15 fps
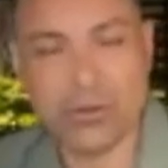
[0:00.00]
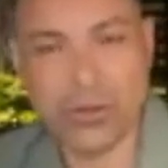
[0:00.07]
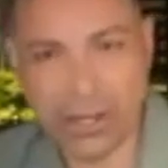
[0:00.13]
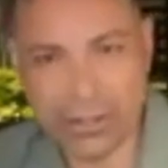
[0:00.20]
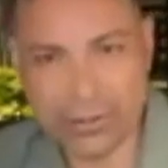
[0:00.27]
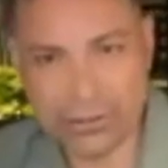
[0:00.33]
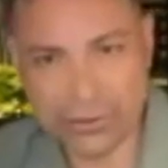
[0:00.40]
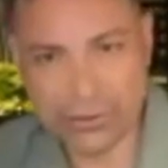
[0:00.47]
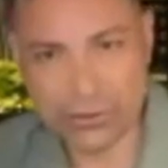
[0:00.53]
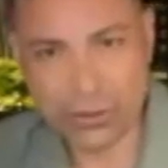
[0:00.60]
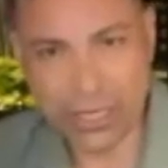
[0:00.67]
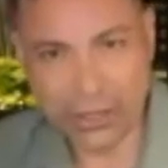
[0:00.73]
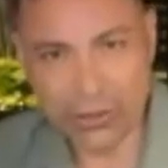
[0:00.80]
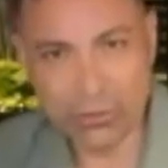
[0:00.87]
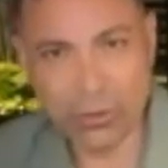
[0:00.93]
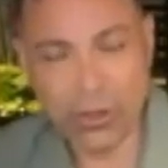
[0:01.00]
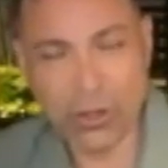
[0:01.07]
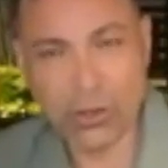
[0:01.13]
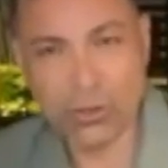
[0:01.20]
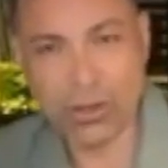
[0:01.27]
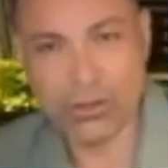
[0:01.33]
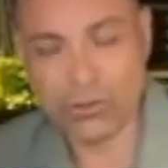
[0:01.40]
modalities to get you where
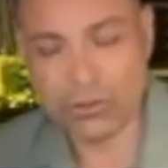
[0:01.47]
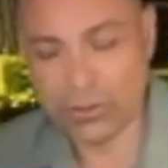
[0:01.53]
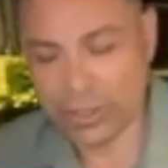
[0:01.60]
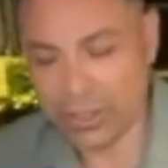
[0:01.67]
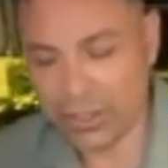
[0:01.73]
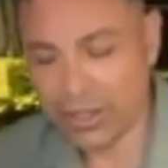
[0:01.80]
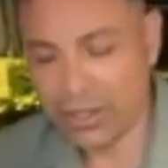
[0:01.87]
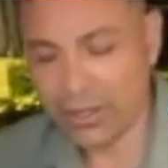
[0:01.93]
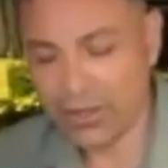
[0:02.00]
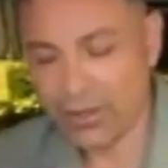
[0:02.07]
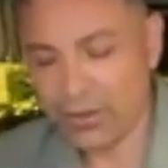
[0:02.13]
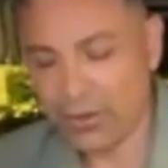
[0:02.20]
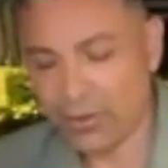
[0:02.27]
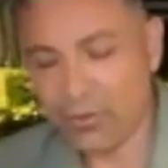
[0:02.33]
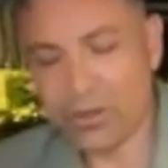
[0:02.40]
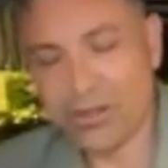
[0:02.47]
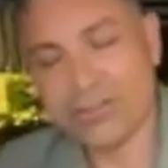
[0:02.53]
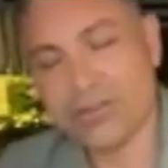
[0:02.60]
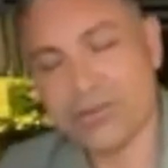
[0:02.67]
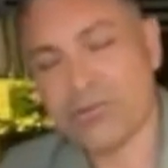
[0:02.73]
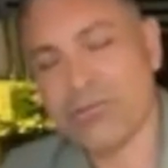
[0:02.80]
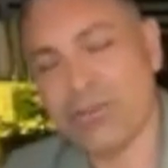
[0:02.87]
you are today what
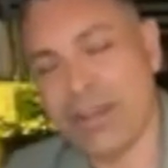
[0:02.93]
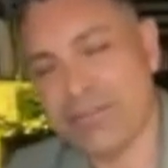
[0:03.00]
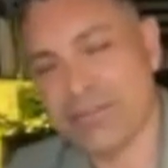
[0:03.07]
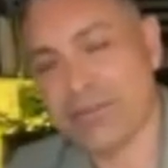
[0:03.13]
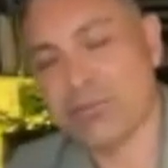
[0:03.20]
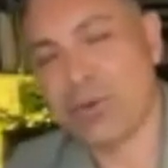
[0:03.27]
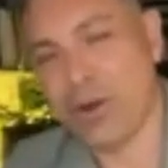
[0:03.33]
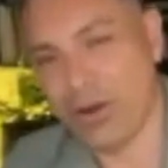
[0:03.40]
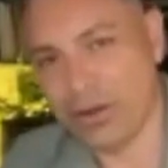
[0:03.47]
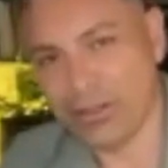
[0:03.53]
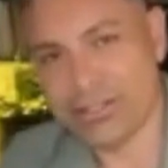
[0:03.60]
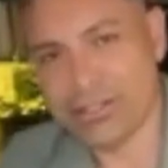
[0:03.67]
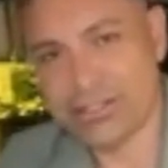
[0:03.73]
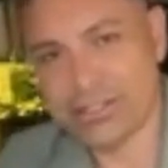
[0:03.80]
is your favorite part?